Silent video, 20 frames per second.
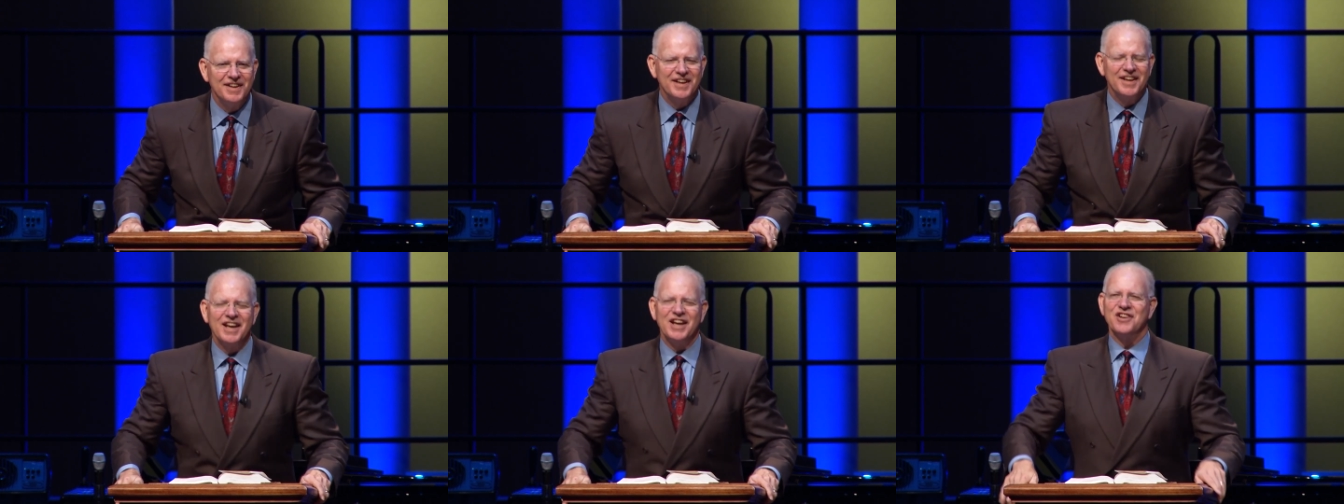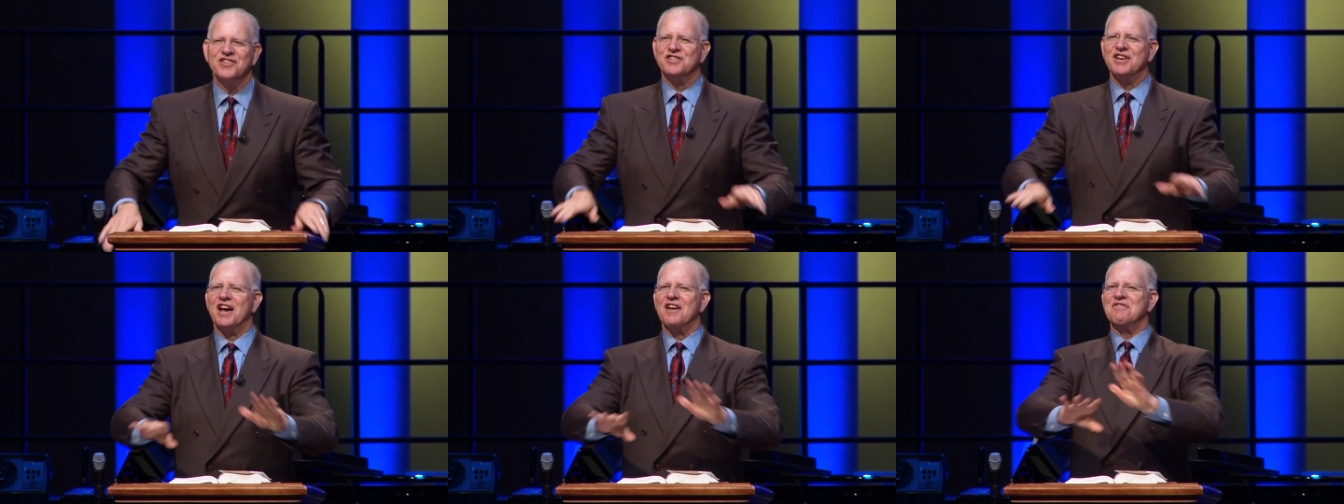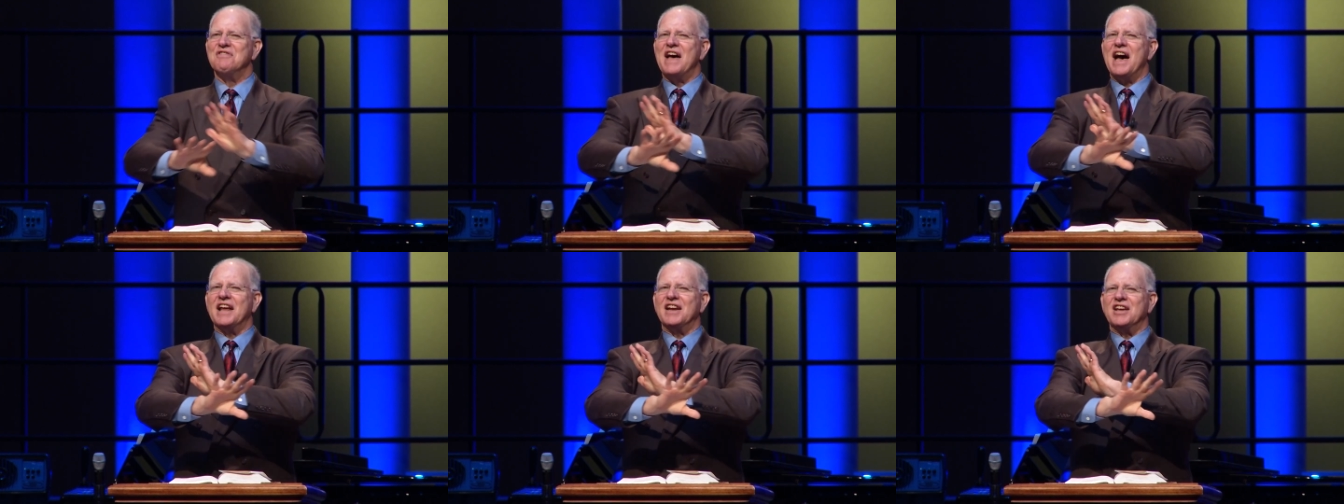He said
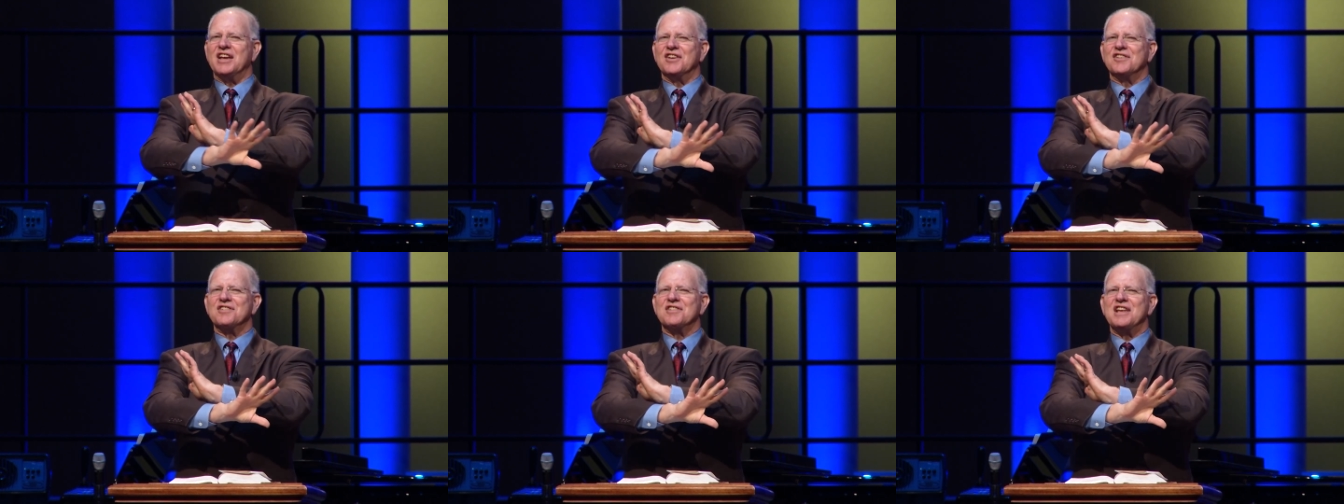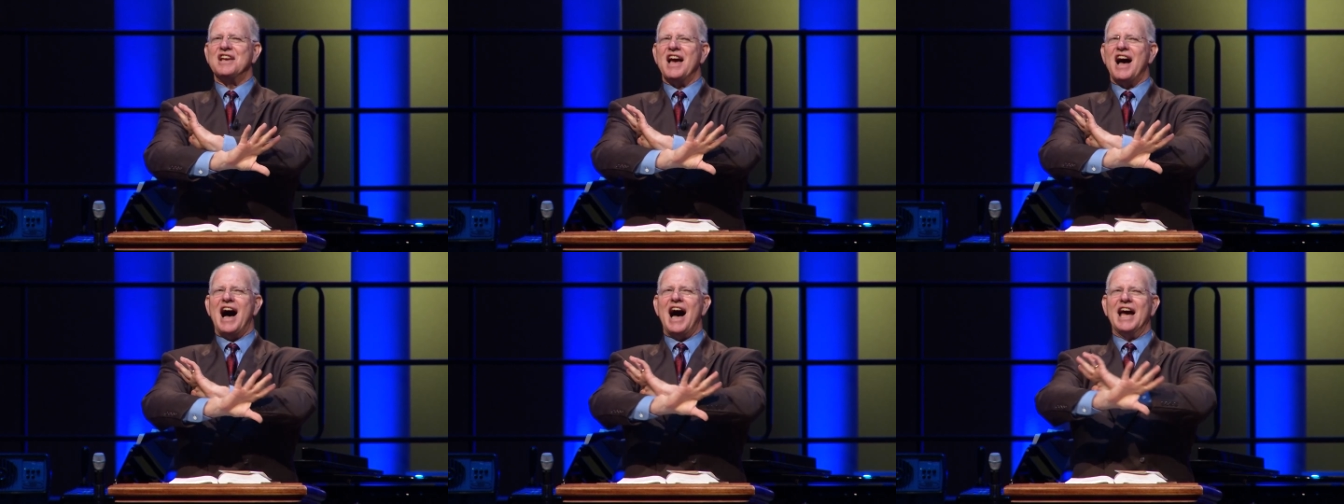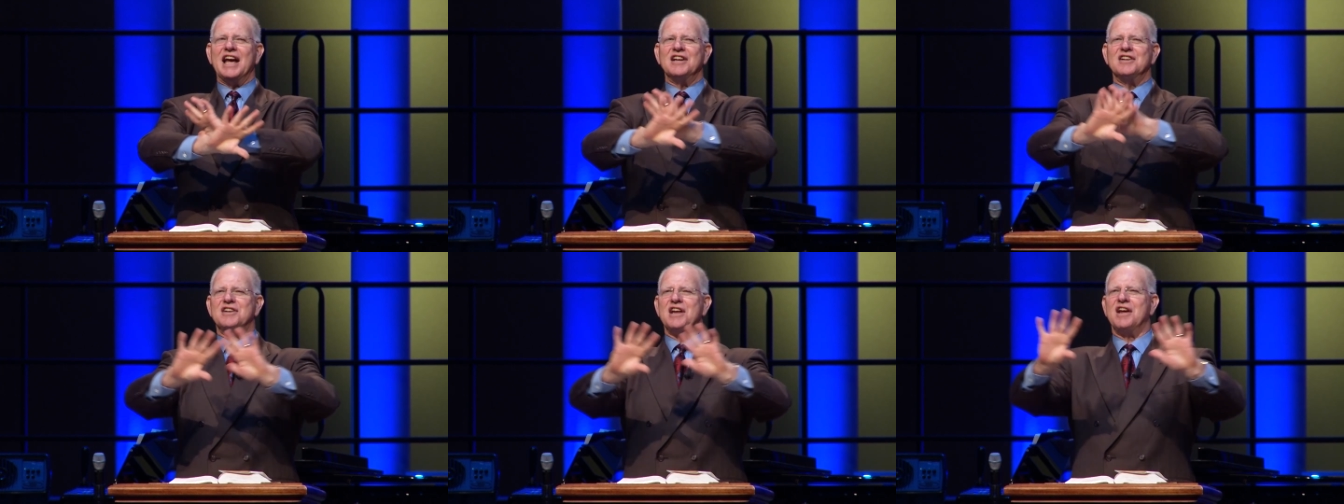that is the
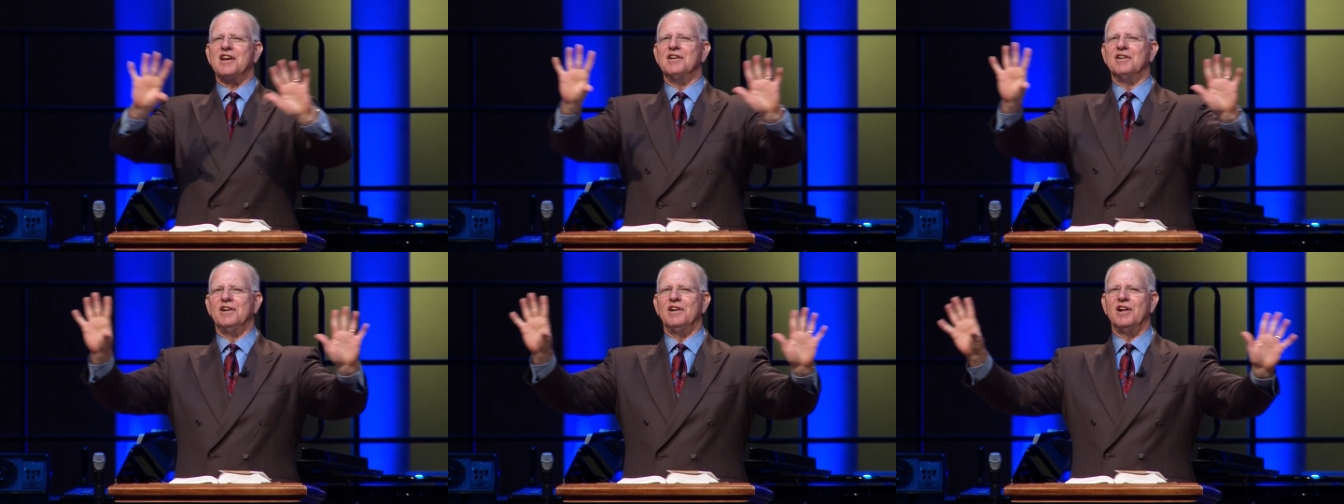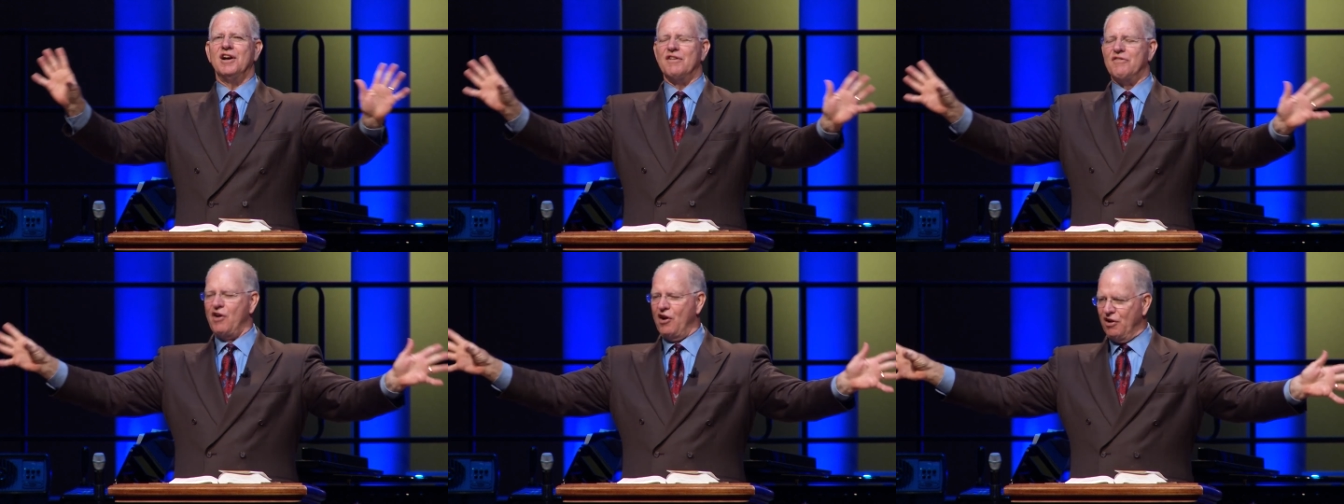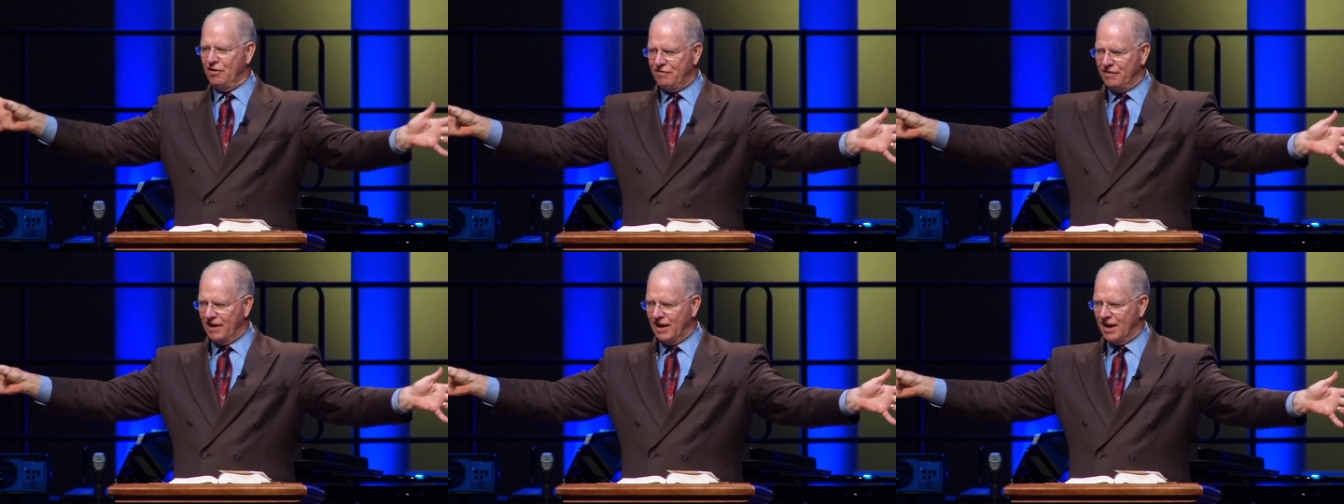ideal of all
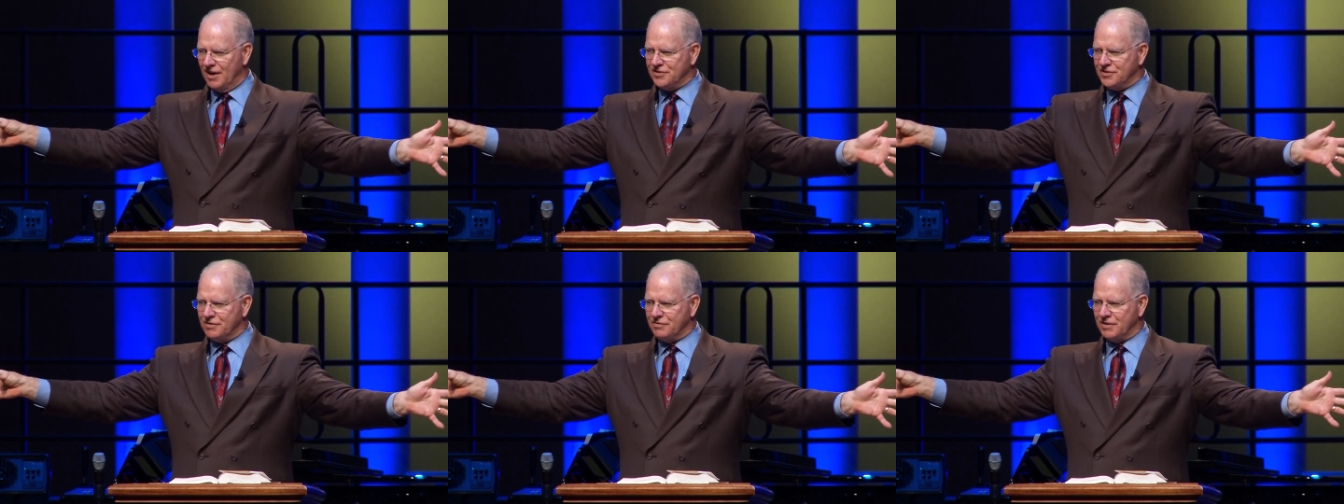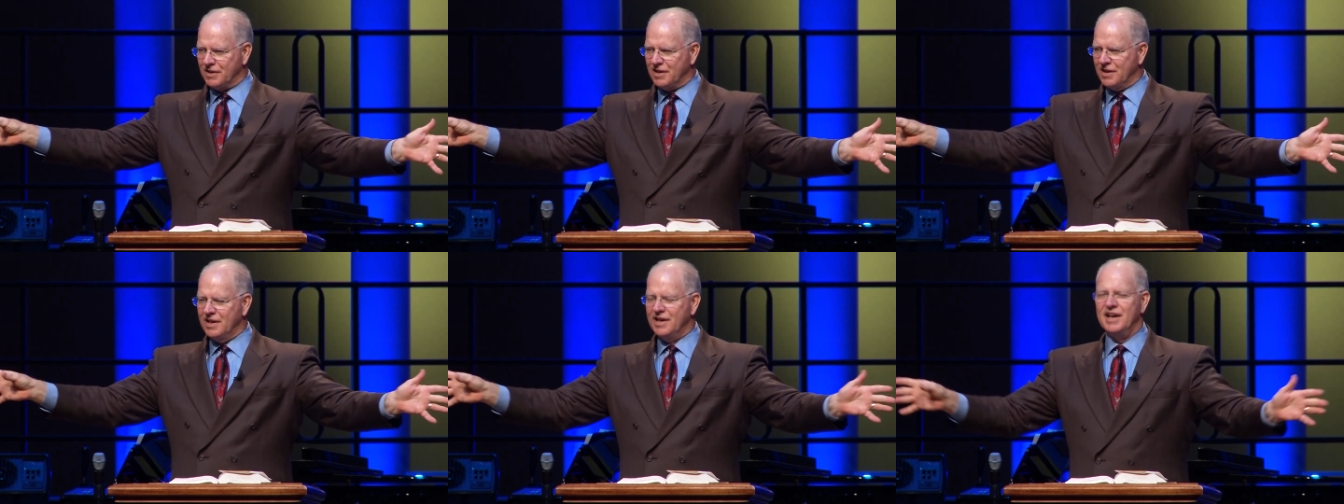philosophy.